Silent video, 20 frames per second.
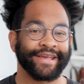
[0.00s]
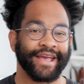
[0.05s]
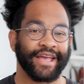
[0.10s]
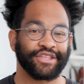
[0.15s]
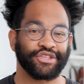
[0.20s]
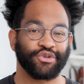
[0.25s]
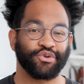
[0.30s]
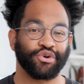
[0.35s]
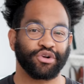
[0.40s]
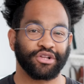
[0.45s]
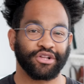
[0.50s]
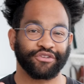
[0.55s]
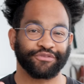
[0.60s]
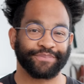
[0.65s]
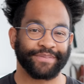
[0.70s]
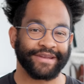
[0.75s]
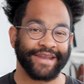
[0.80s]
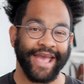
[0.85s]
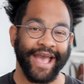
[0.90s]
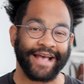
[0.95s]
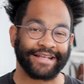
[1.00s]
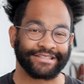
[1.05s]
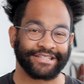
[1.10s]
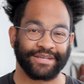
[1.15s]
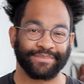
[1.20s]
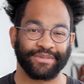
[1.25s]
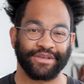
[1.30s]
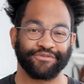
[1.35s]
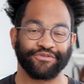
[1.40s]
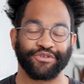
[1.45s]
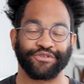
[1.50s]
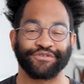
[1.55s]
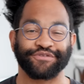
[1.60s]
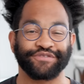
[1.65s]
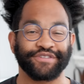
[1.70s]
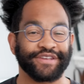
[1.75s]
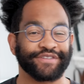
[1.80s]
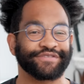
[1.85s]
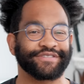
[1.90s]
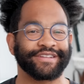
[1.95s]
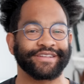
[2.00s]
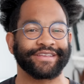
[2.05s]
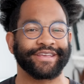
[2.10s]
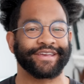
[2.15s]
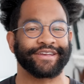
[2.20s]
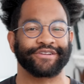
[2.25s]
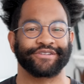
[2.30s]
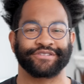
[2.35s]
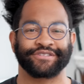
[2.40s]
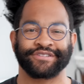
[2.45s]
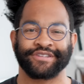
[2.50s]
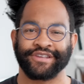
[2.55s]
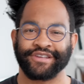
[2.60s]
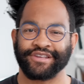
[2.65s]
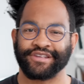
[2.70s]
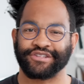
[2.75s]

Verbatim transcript: and you all have been asking me for 50 years